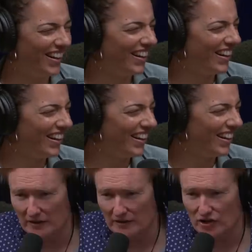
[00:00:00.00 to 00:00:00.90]
now it's a
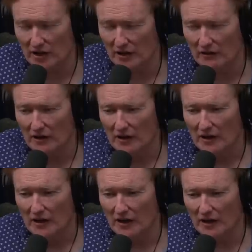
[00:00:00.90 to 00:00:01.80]
clear gel.
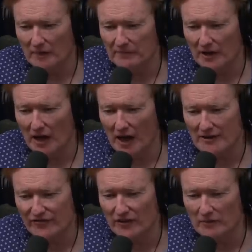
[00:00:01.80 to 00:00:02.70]
Um, I
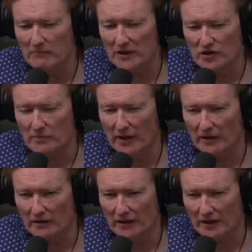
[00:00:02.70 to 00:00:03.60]
feel much
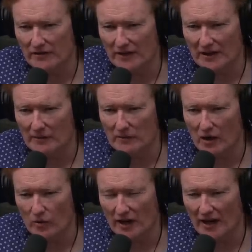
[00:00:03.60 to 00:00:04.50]
better, and I think I'm
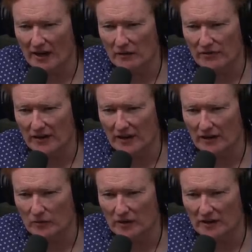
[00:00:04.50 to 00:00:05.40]
okay. I don't think
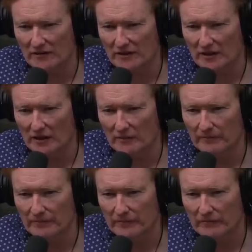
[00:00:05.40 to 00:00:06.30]
anyone needs to come.
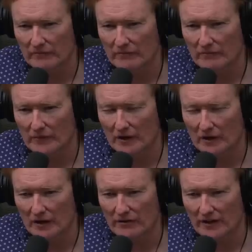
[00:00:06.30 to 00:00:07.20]

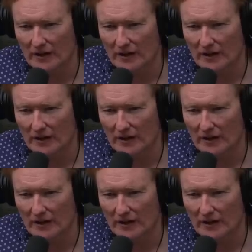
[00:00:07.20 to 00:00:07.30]
I think